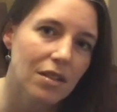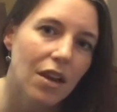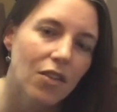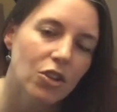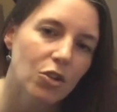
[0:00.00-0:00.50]

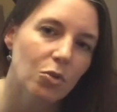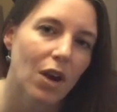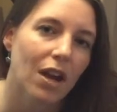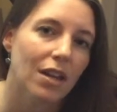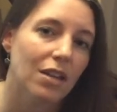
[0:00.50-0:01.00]
and then you
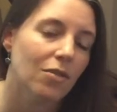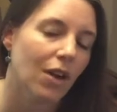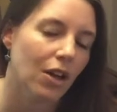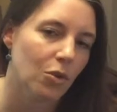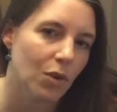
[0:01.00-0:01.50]
write an
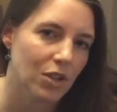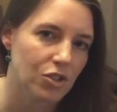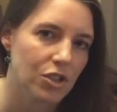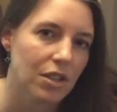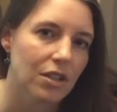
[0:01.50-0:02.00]

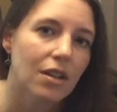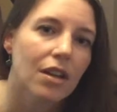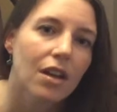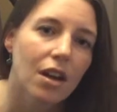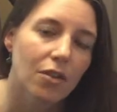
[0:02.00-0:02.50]
evaluation
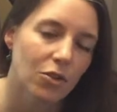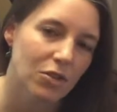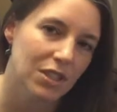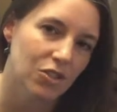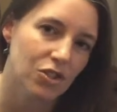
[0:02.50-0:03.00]
of your
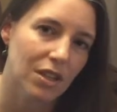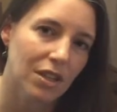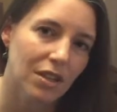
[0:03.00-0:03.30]
teaching.